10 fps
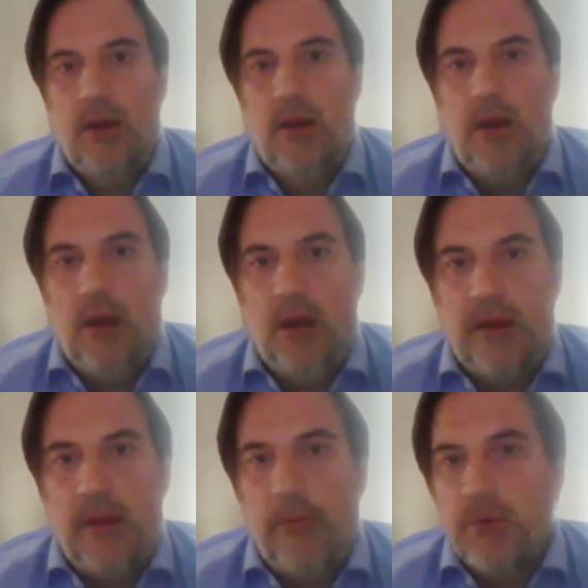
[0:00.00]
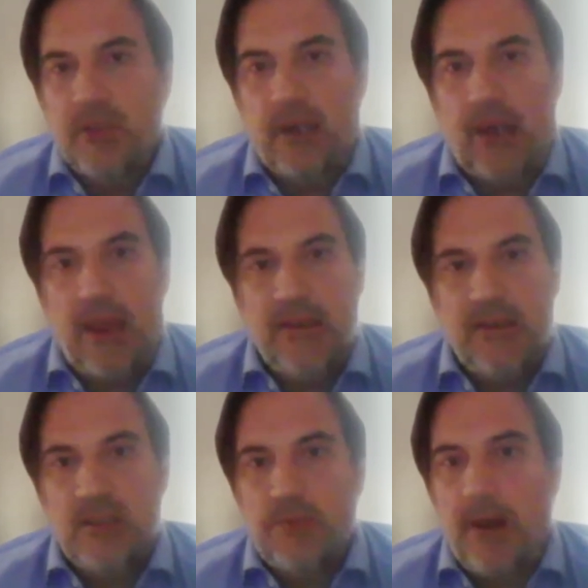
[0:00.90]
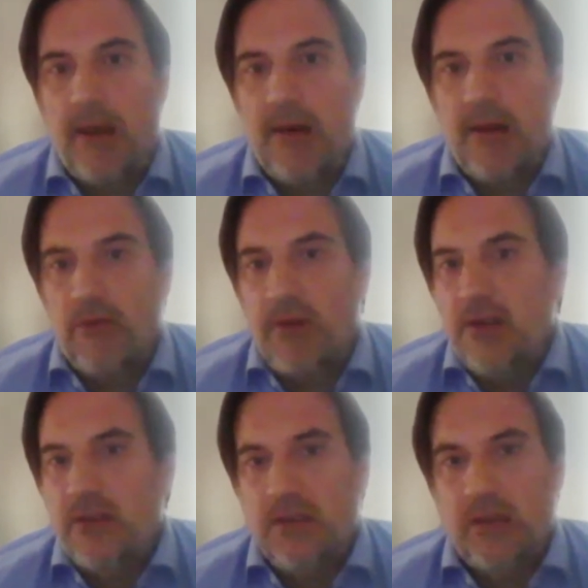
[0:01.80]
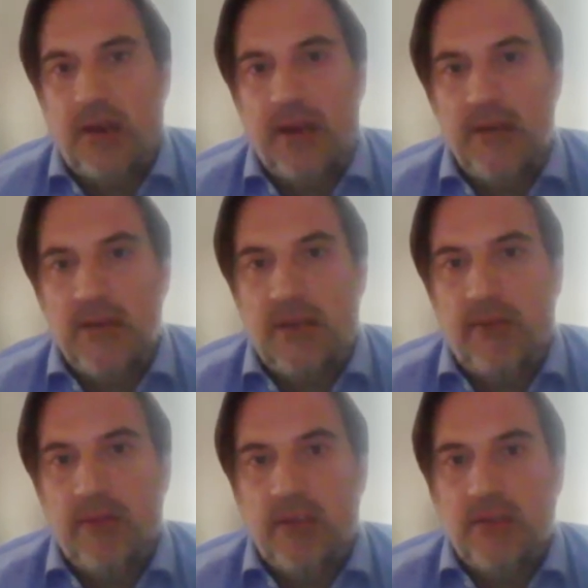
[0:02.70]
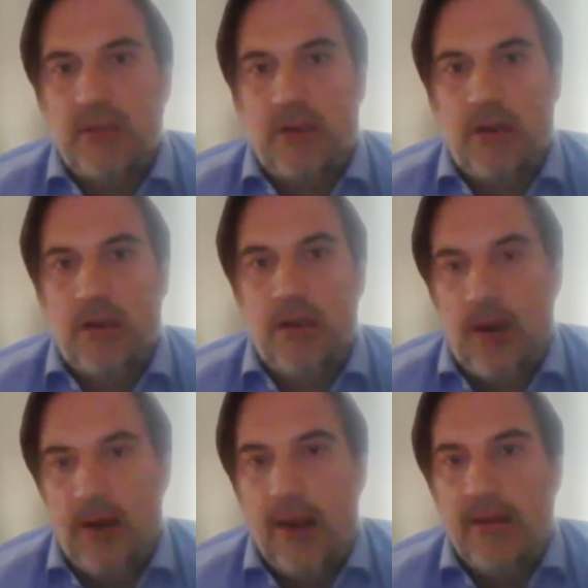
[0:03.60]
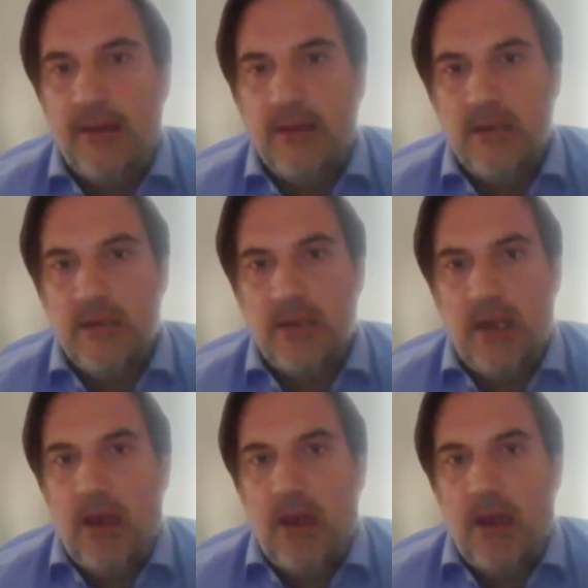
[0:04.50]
That was the case in Spain and Greece in the 1970s and early 80s.